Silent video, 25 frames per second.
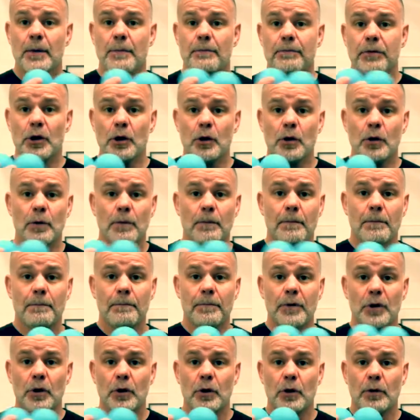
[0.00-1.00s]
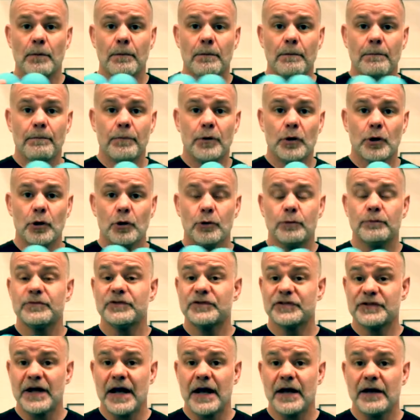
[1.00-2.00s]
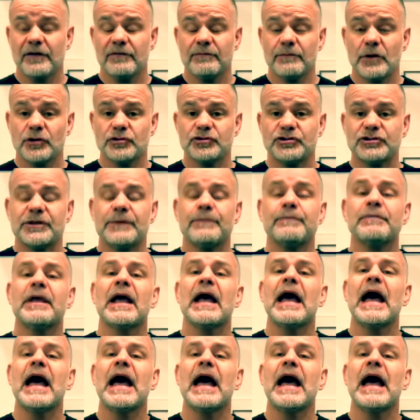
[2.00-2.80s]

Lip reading: Boom, boom, boom style of motion.